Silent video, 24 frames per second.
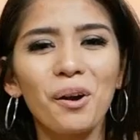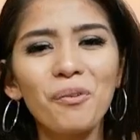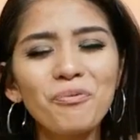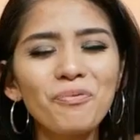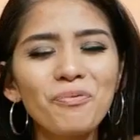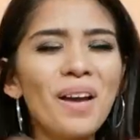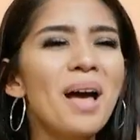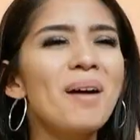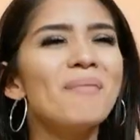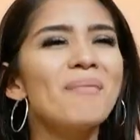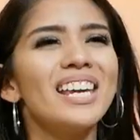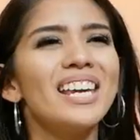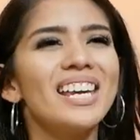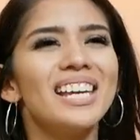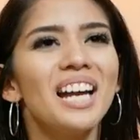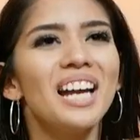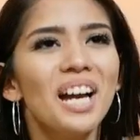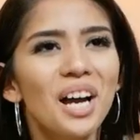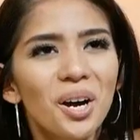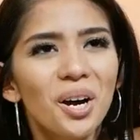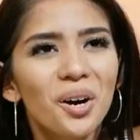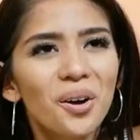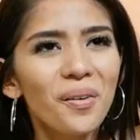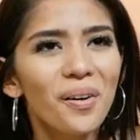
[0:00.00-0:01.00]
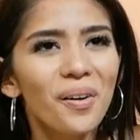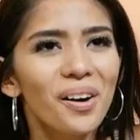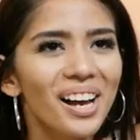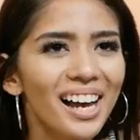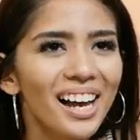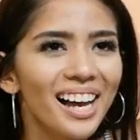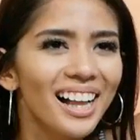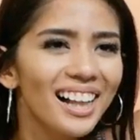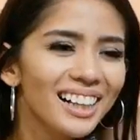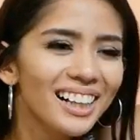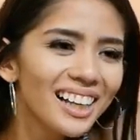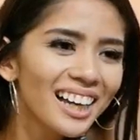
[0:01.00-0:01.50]
family,
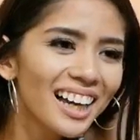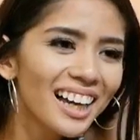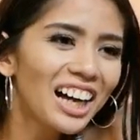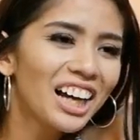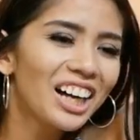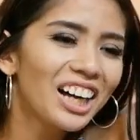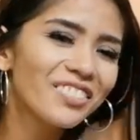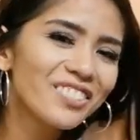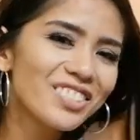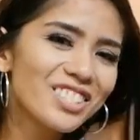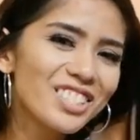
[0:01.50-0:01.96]
welcome